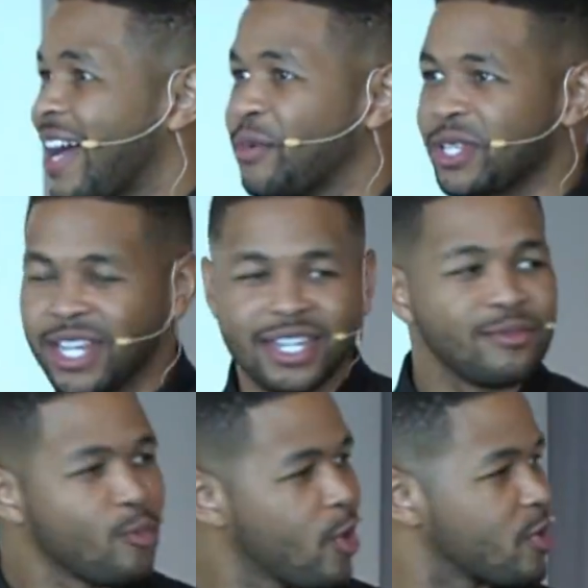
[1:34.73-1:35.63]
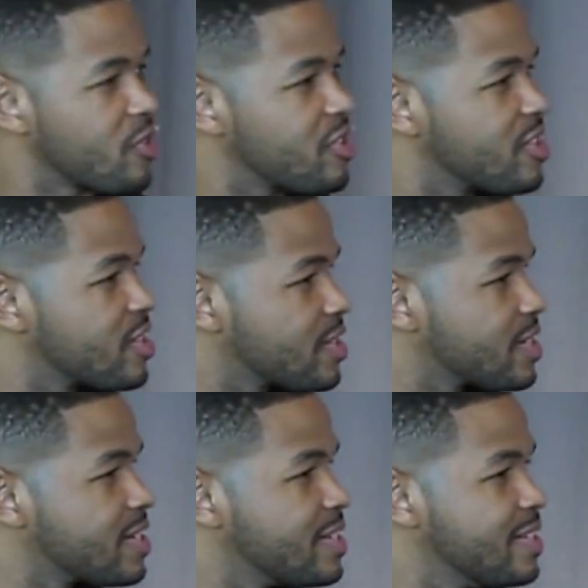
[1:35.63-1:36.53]
I would tell them work,
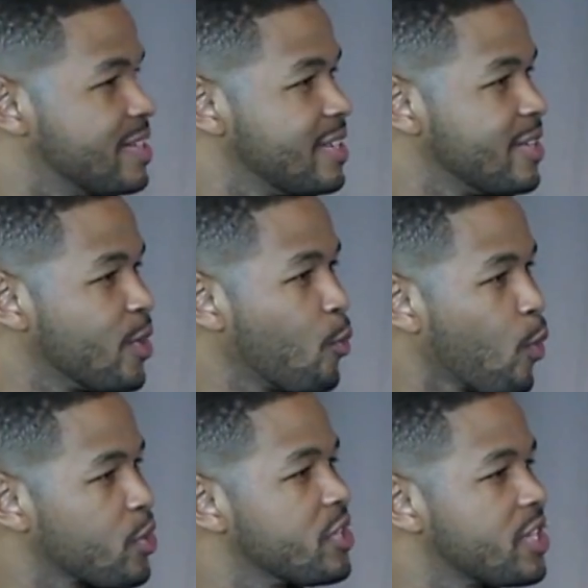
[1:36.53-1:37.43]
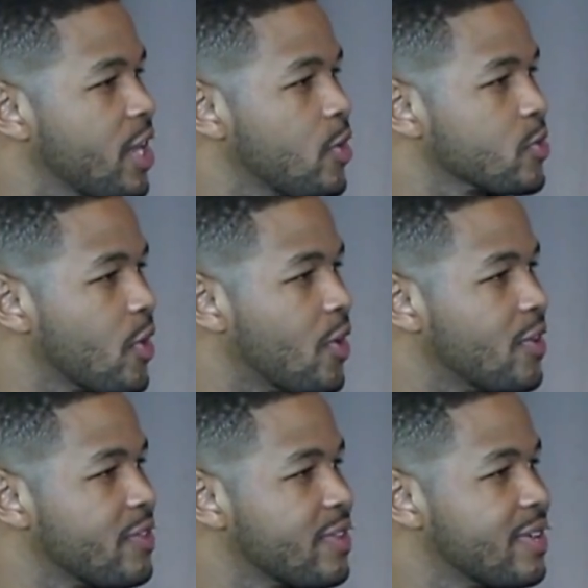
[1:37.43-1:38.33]
work your tails off,
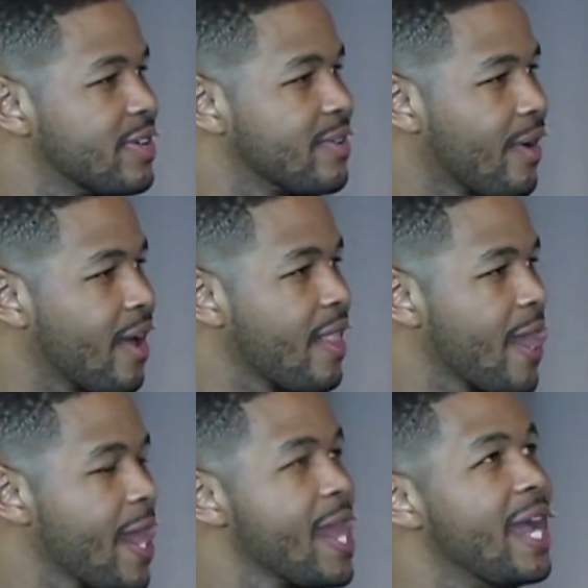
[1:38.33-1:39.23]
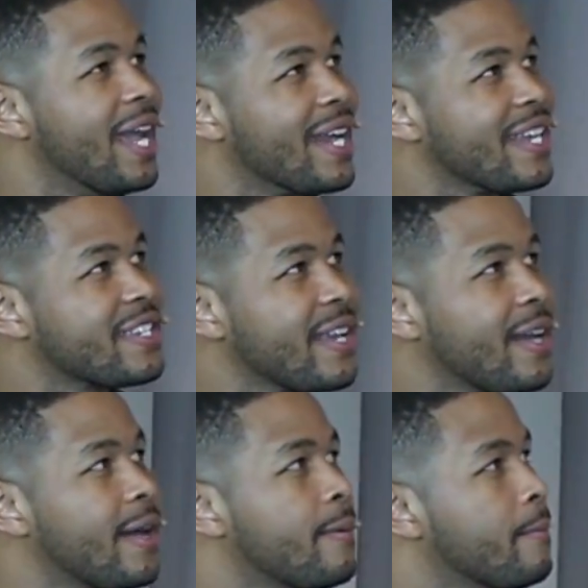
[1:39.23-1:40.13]
right? And I said,
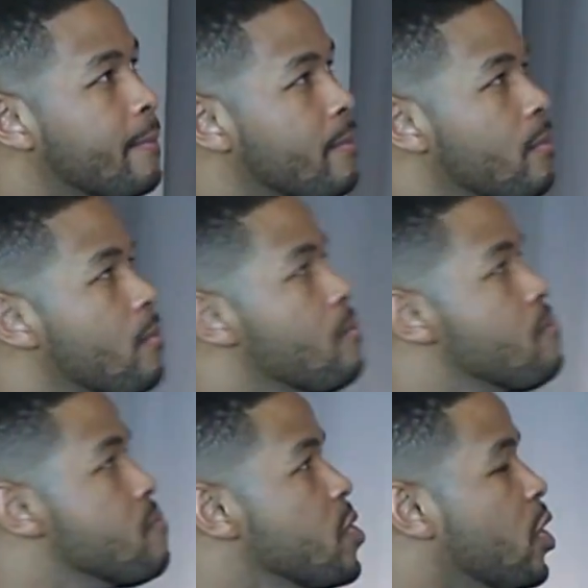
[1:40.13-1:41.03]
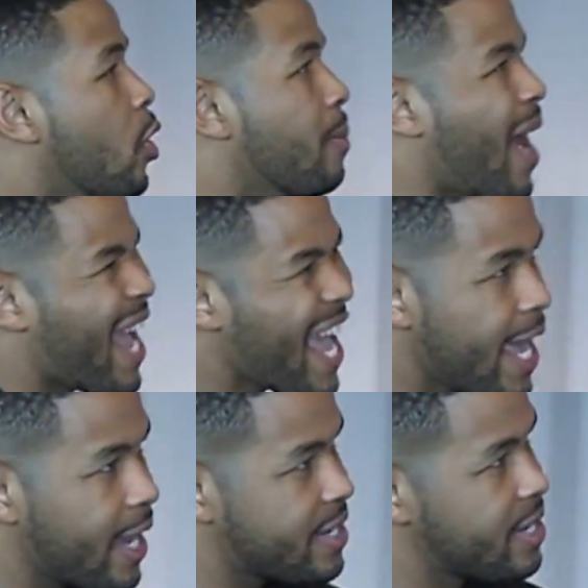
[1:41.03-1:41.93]
in my
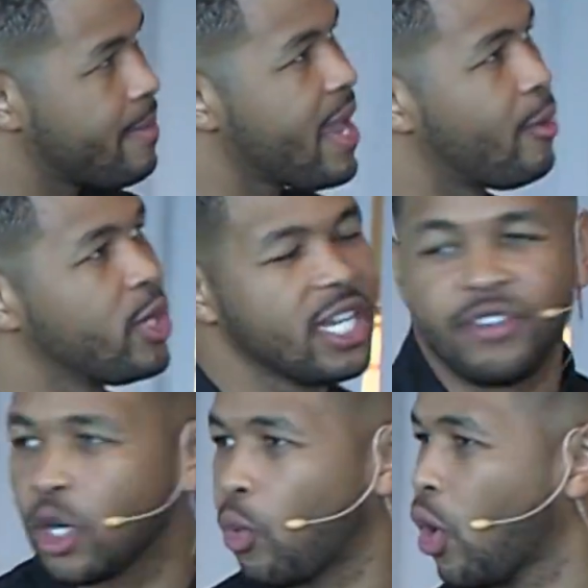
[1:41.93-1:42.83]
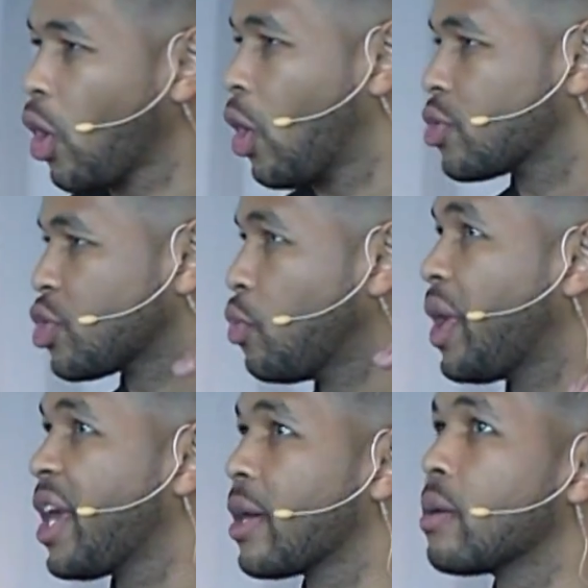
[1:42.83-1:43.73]
head, I said, man, we live in a world to
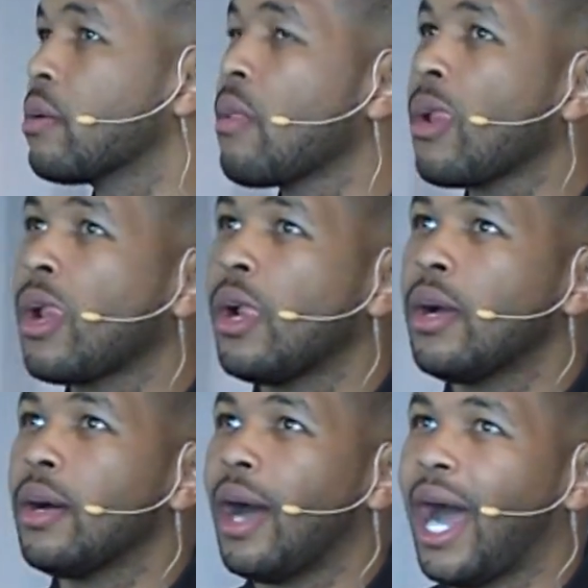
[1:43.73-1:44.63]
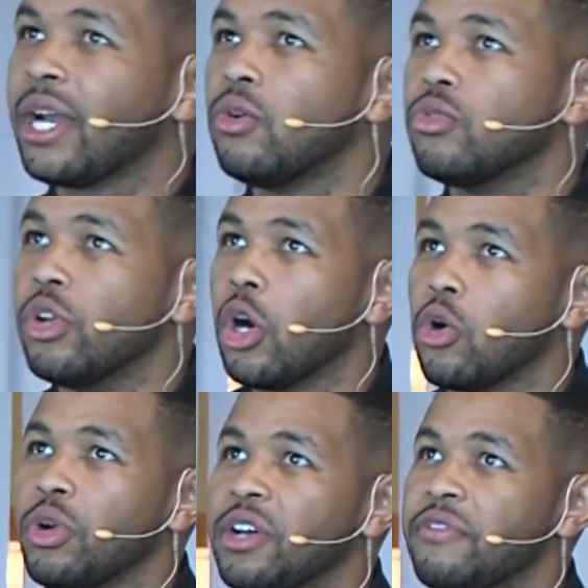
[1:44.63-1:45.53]
where I don't
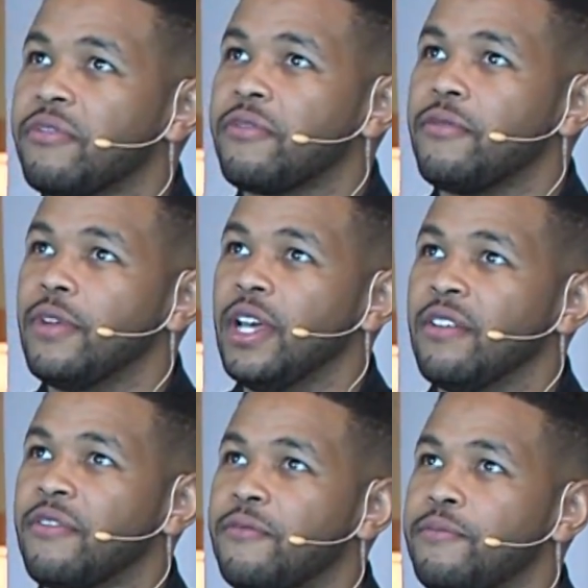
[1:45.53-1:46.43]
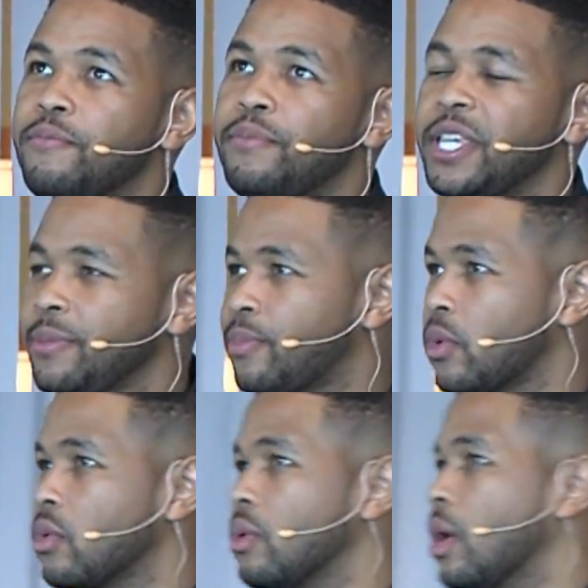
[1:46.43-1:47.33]
know if
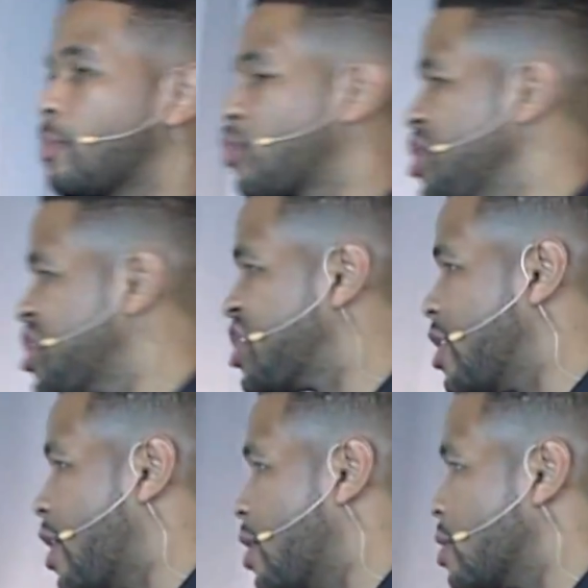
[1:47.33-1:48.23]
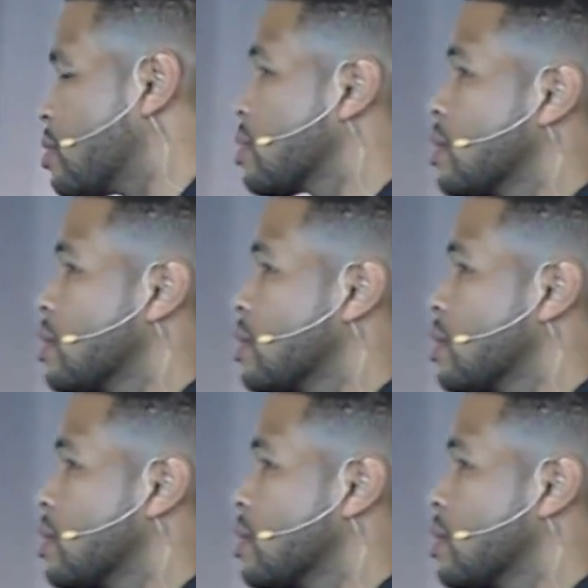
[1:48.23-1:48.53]
people appreciate